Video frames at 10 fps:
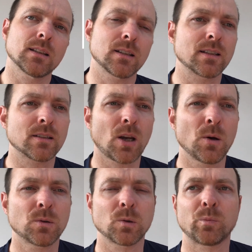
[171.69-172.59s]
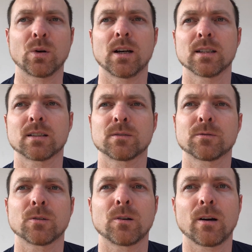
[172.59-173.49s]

the total price for